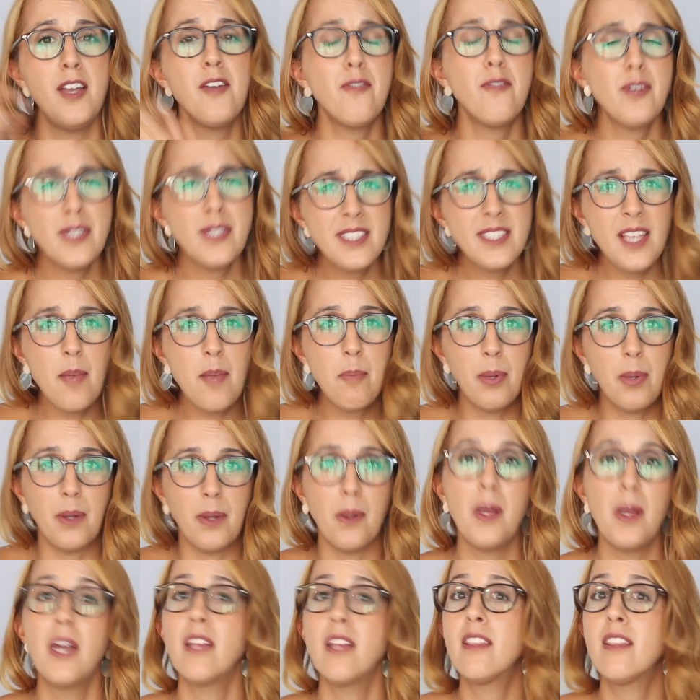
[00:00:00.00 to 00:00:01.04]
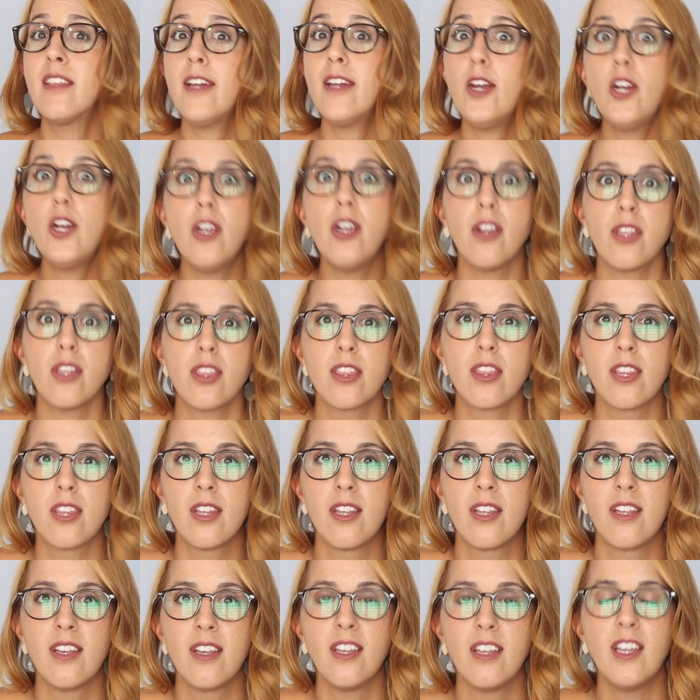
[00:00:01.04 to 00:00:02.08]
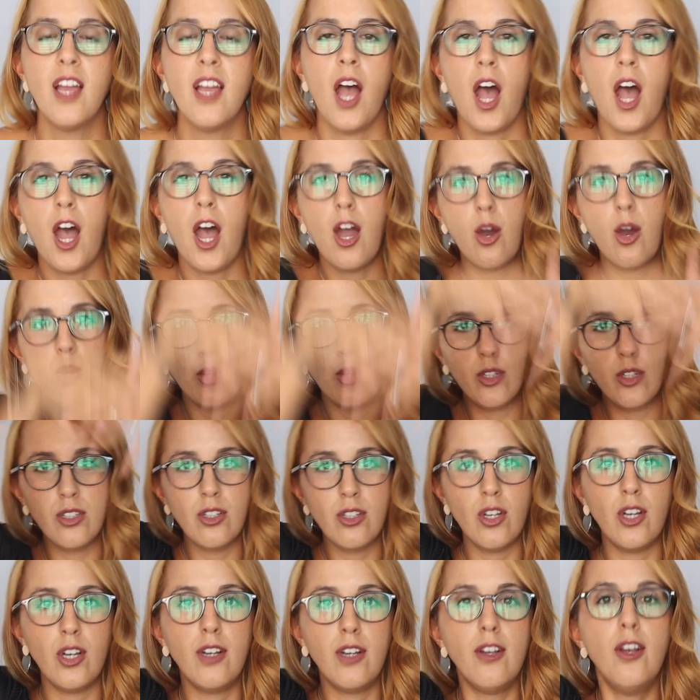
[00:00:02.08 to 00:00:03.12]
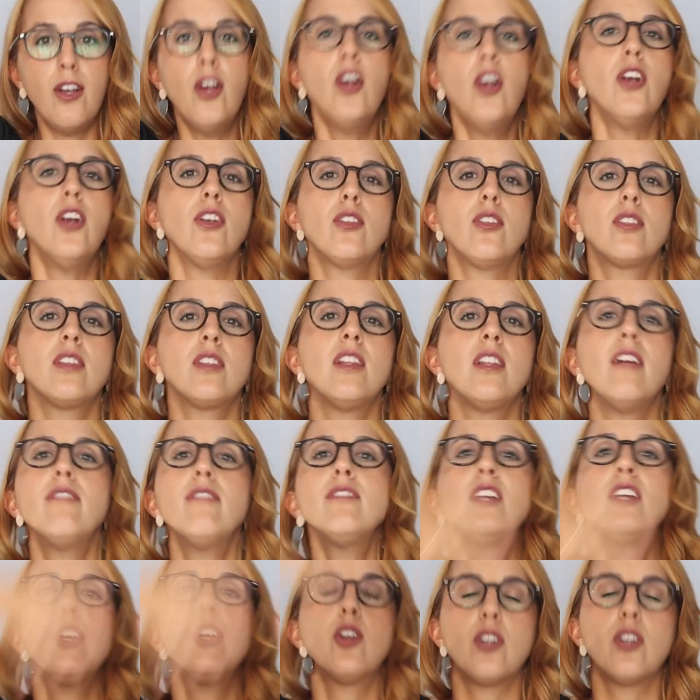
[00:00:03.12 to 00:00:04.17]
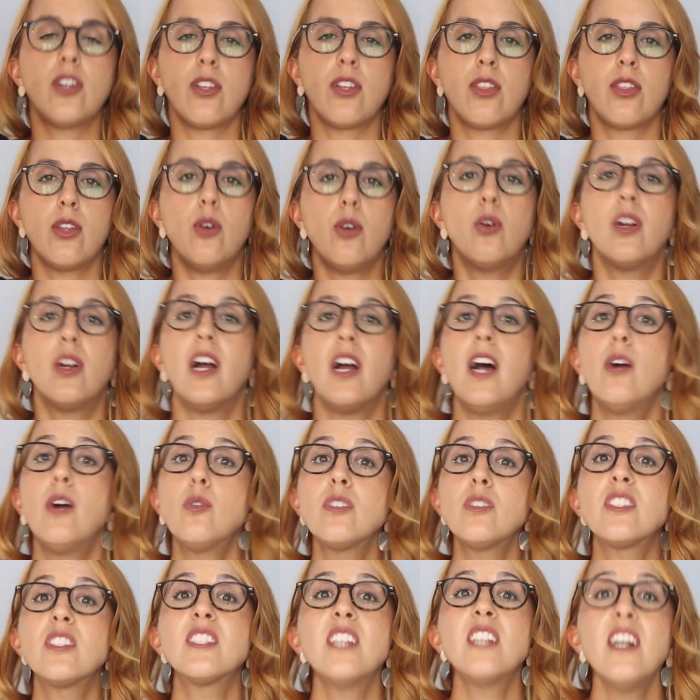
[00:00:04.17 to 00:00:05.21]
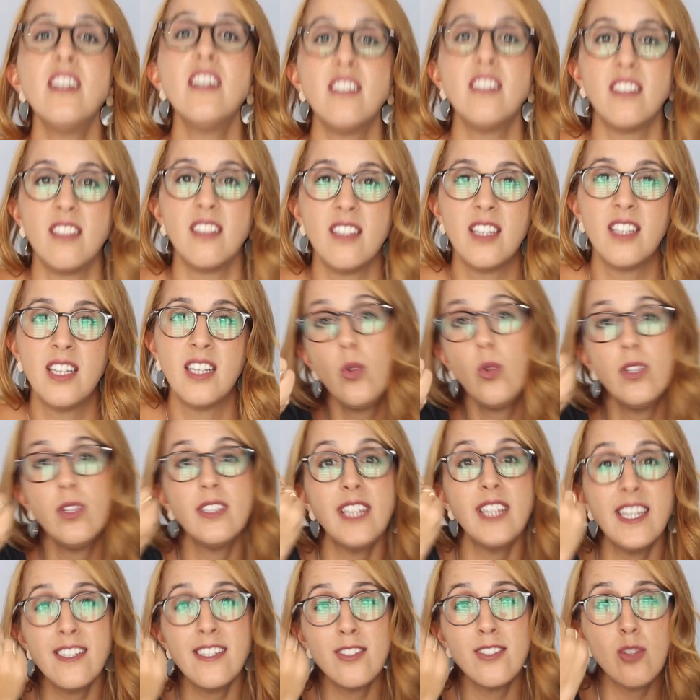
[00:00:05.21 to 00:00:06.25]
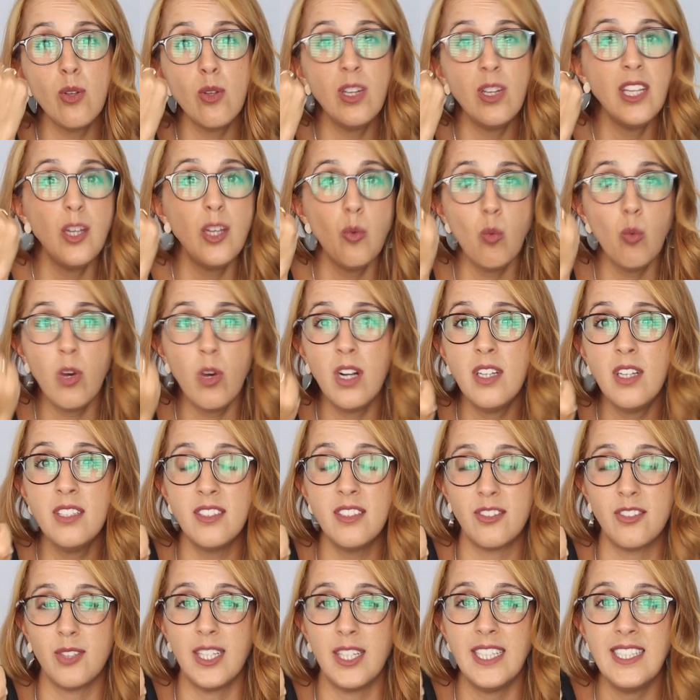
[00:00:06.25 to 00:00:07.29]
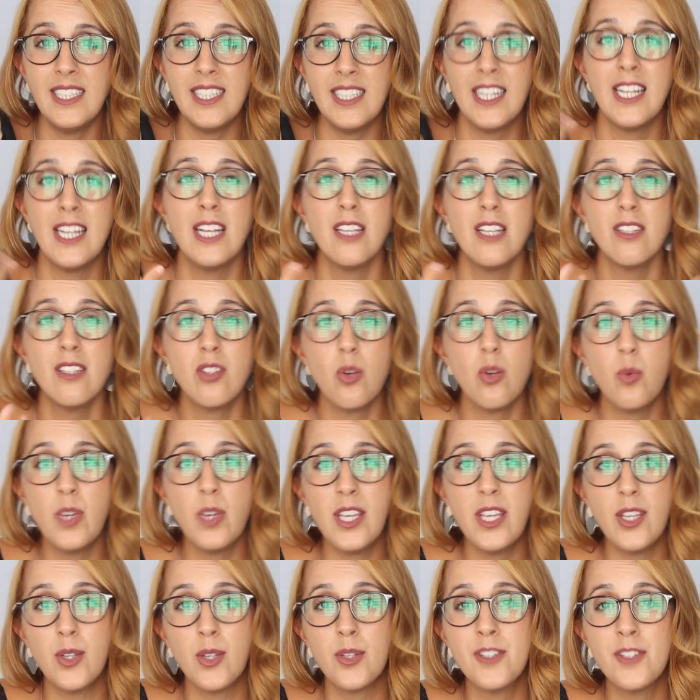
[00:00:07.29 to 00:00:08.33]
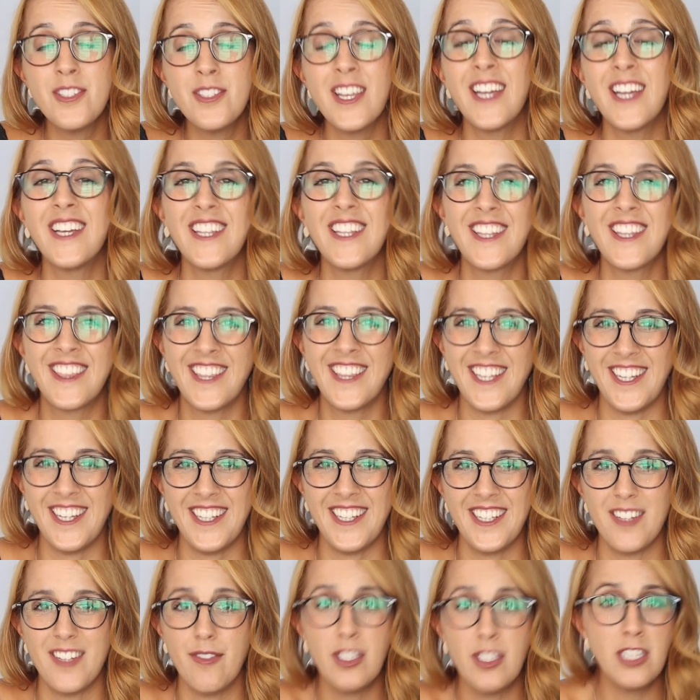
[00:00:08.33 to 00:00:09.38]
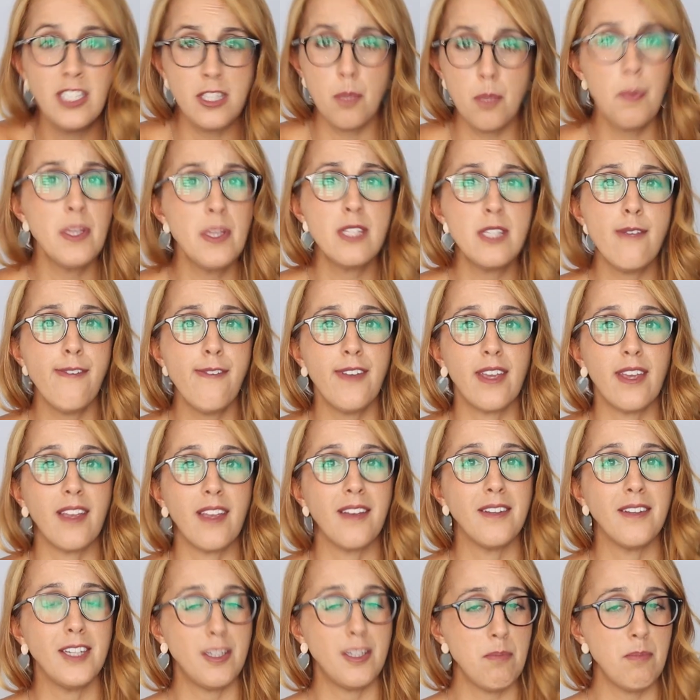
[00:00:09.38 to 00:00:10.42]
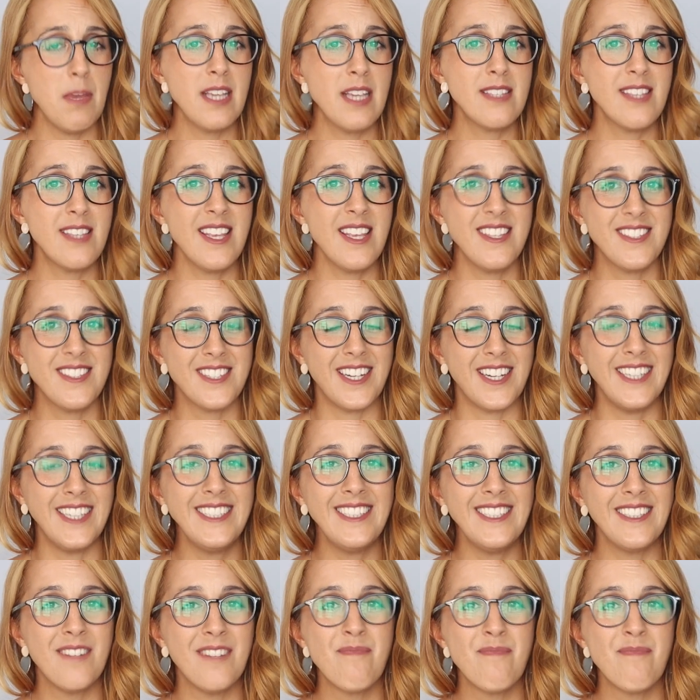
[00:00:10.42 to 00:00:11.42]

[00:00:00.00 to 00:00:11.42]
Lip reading: For example, the earth, our earth, lovely earth, or our sun. There is only one, right? So we use the. It's specific. It makes sense, right?